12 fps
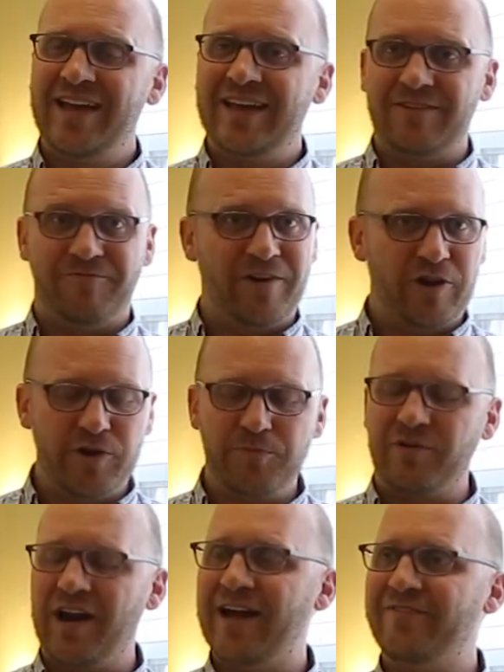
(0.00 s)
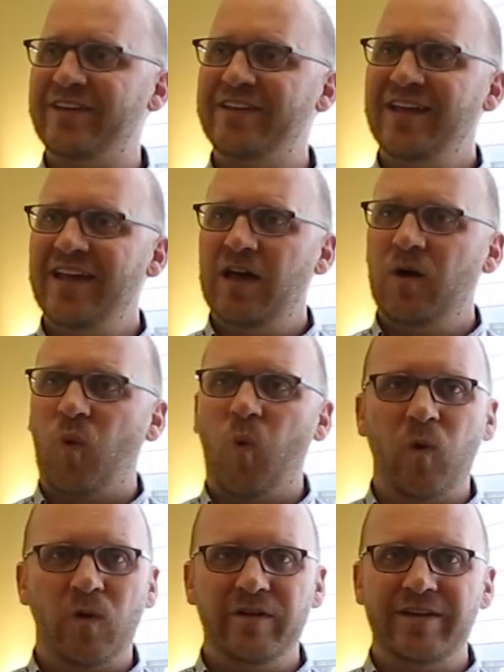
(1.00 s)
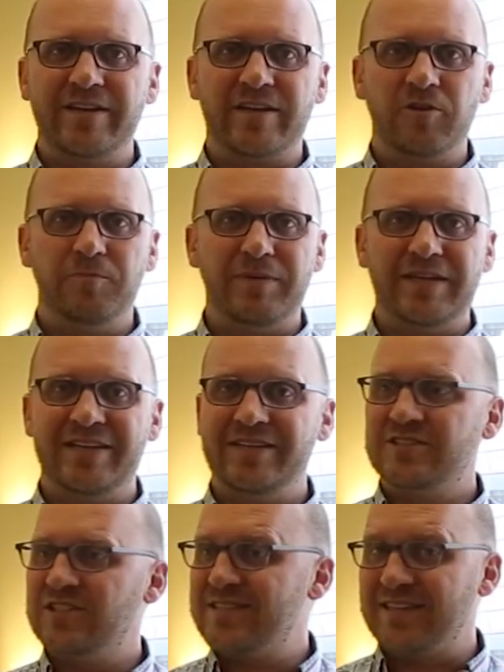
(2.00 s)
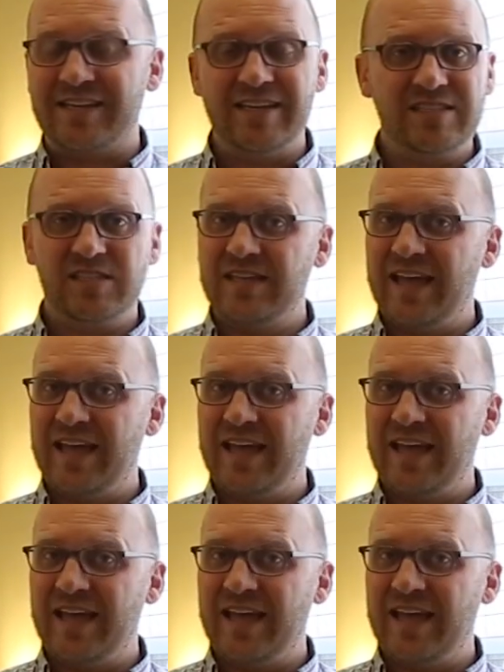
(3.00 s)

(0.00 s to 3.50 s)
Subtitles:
a very private, or it could be just a kids